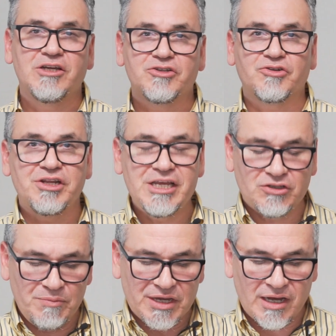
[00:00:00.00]
So you need
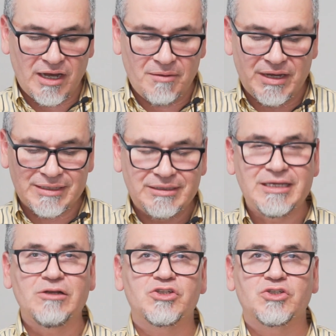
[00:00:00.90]
to become a
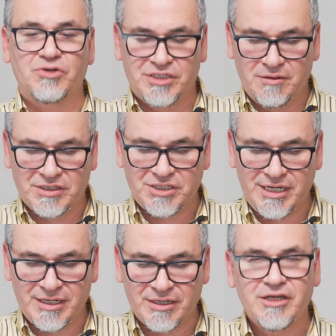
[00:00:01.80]
deal sourcing
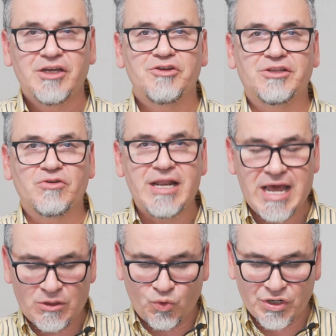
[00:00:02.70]
machine. You need to
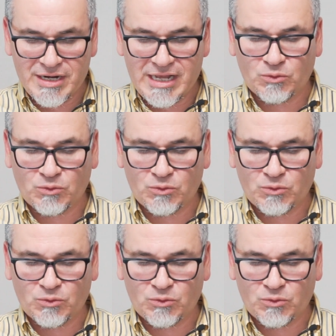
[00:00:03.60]
network.